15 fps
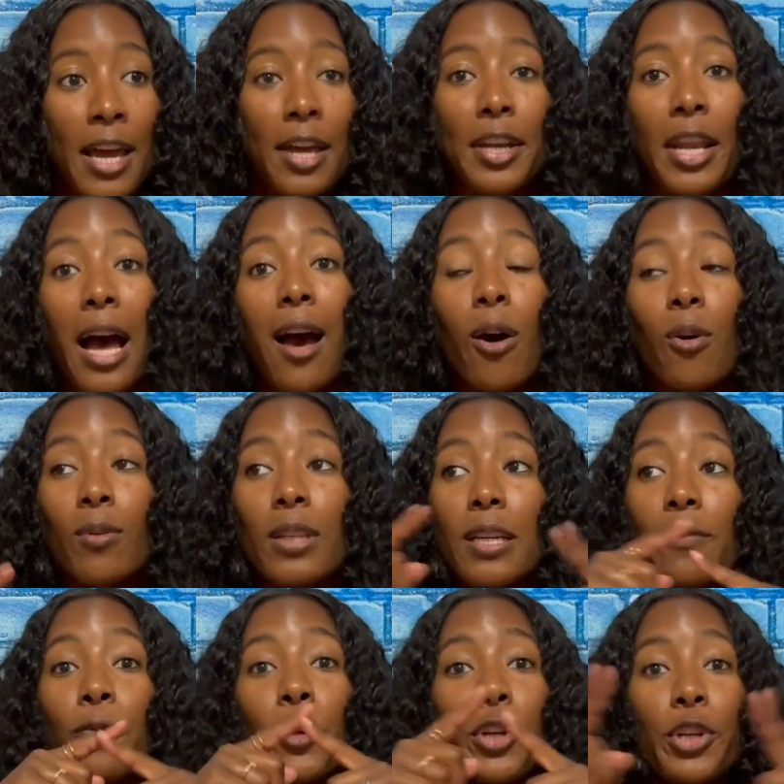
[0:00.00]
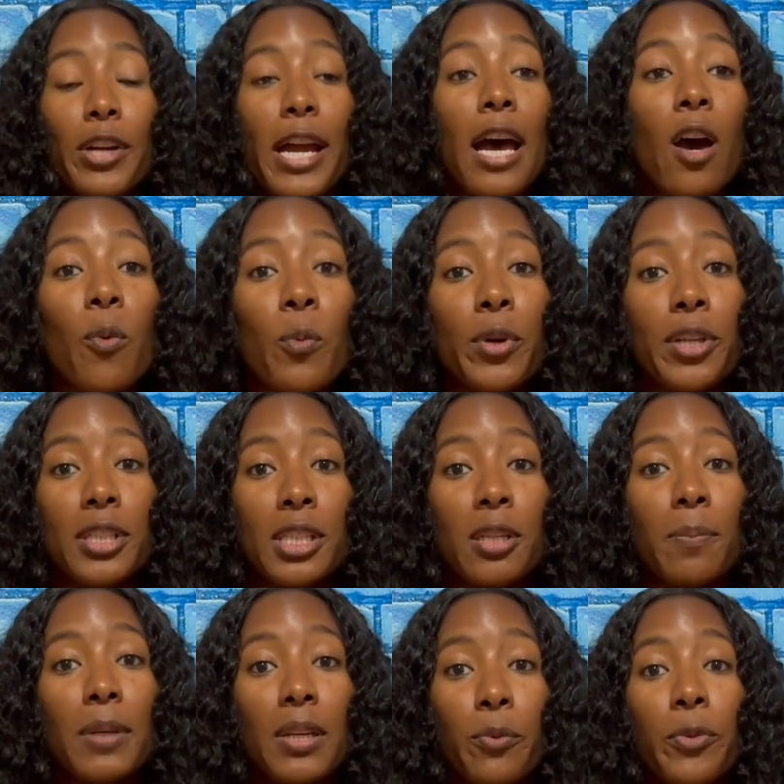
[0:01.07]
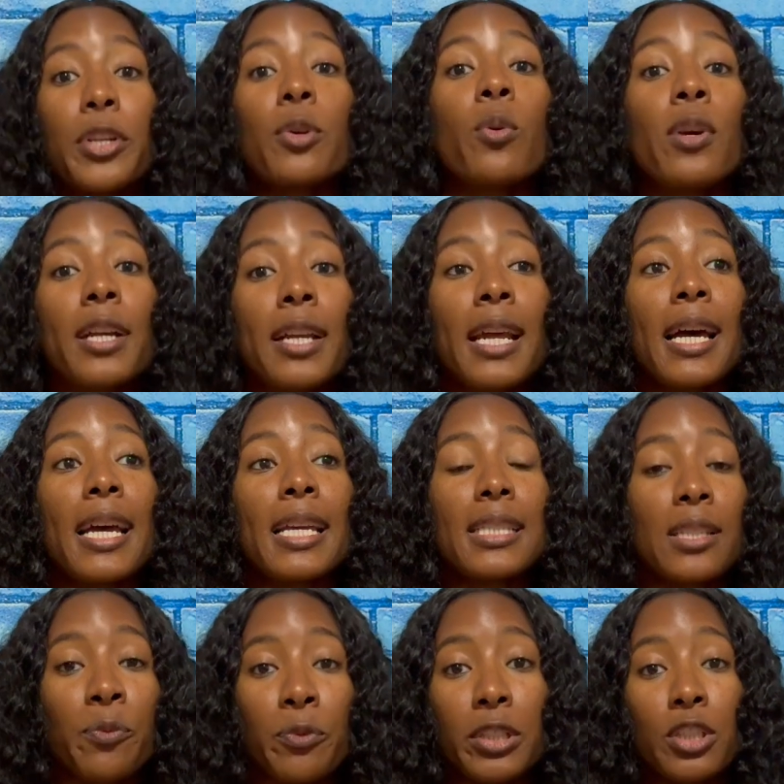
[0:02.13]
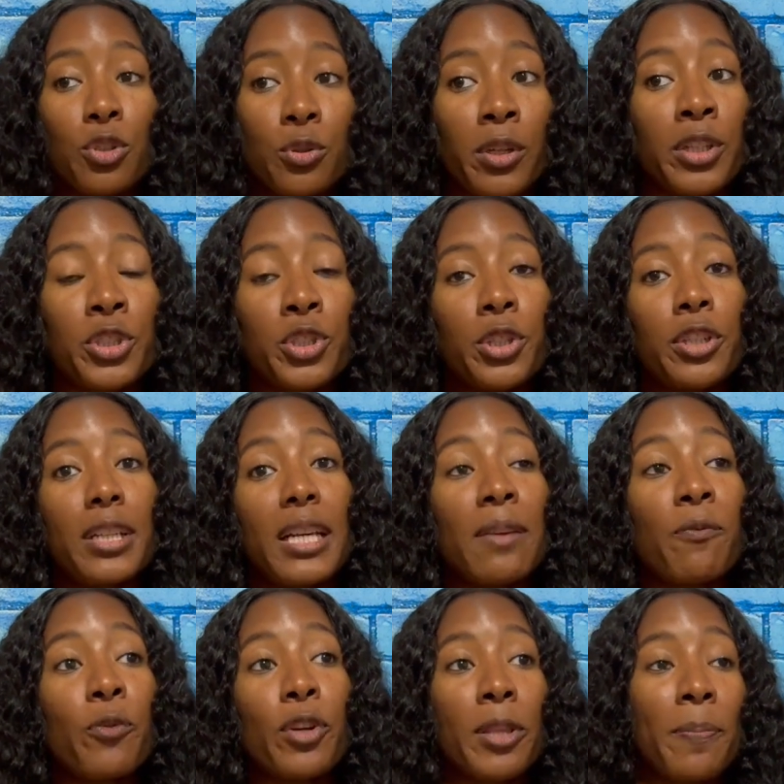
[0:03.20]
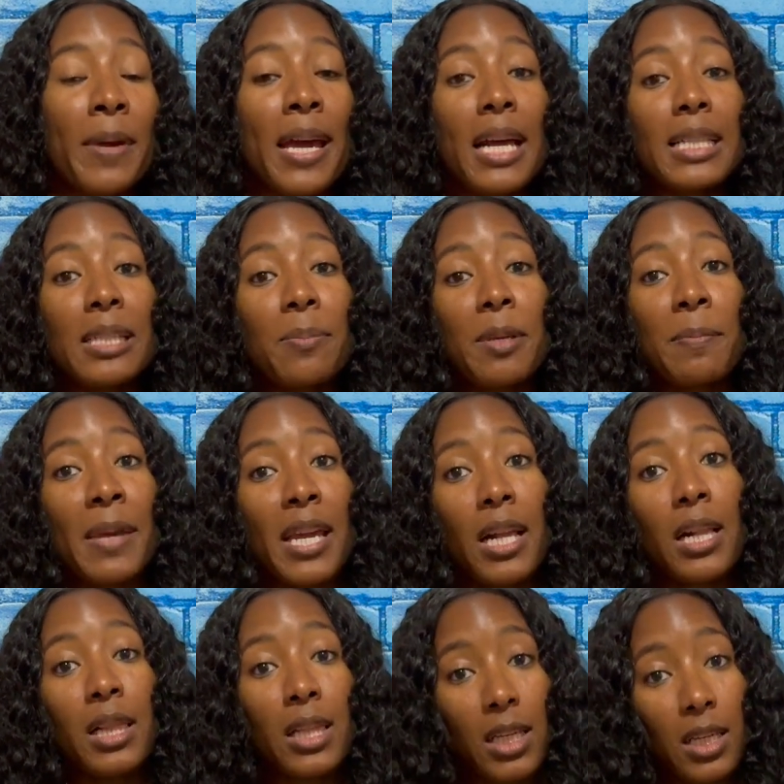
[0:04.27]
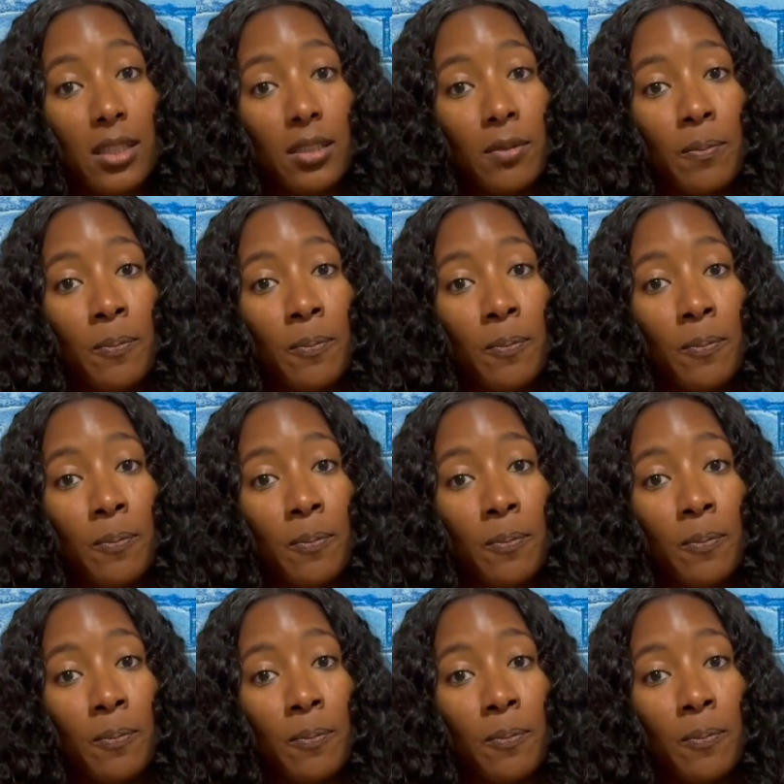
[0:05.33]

Not only for your outward to be reorganized and restructured and for the path to be made clear,